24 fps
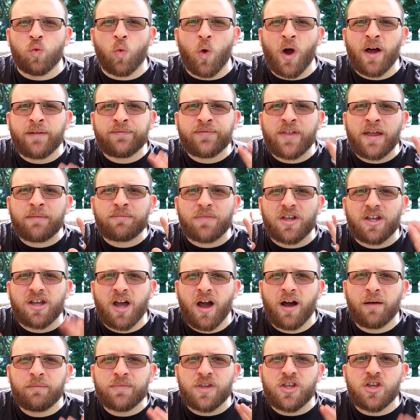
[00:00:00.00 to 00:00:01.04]
want them to
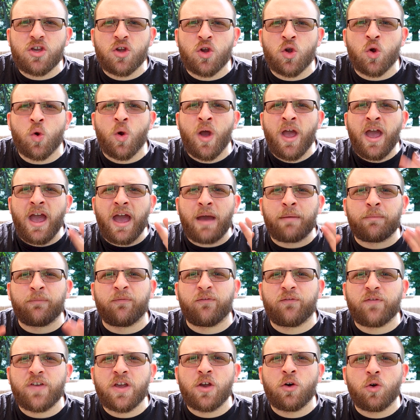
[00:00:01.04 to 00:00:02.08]
come to you and
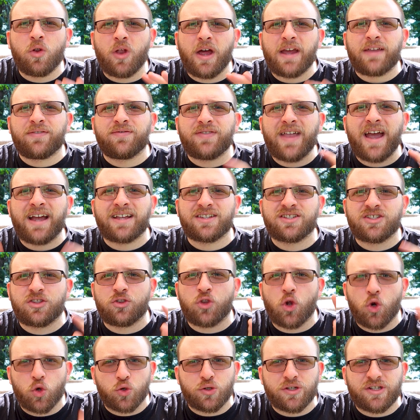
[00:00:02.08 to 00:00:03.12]
feel like that's
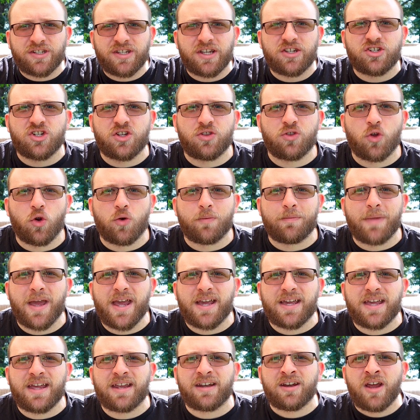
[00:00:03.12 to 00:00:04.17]
their decision they're
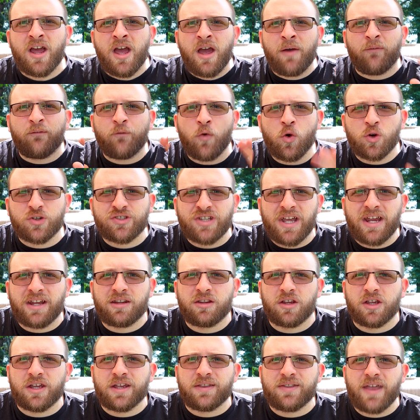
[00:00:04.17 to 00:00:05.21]
making. Force
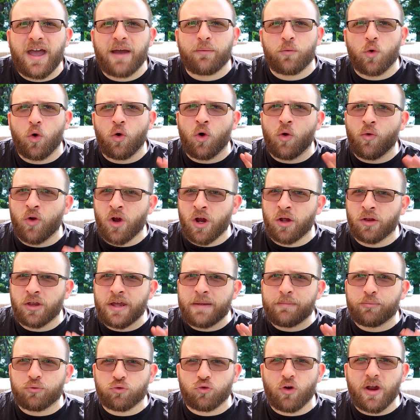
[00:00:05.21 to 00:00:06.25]
handling them will
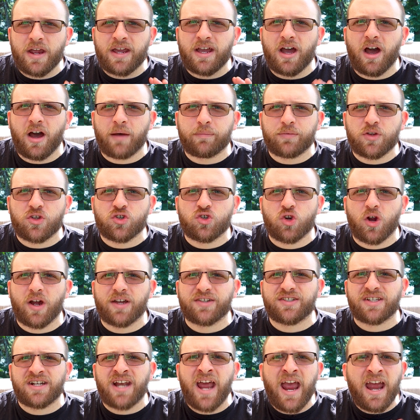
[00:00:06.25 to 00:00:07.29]
really break up the
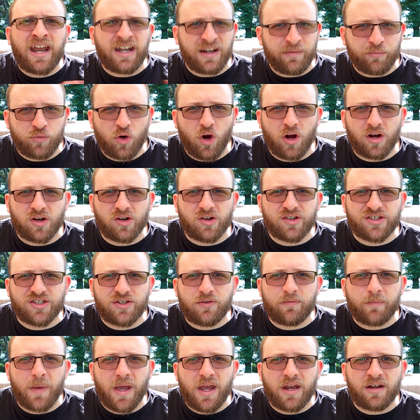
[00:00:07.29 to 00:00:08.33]
trust and any progress
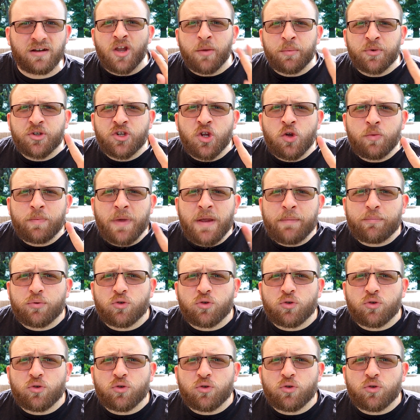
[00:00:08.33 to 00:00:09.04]
you've made. Number 2, be